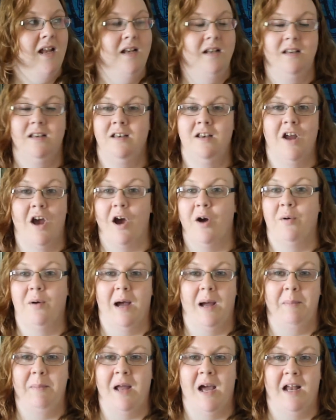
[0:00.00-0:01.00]

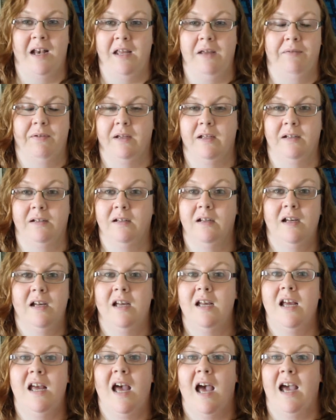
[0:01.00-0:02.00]
no, I'm not even,
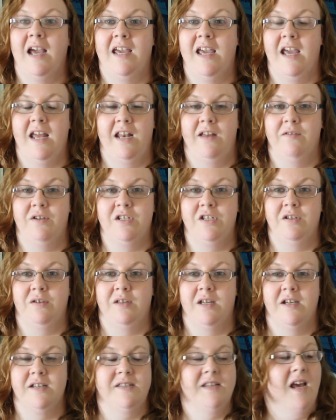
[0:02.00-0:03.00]
I can't even do
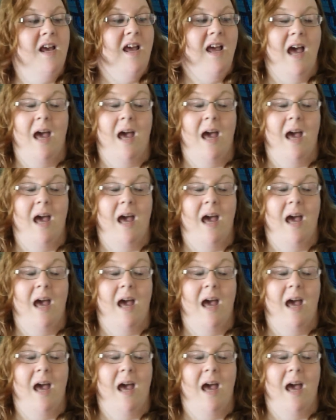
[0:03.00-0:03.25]
this.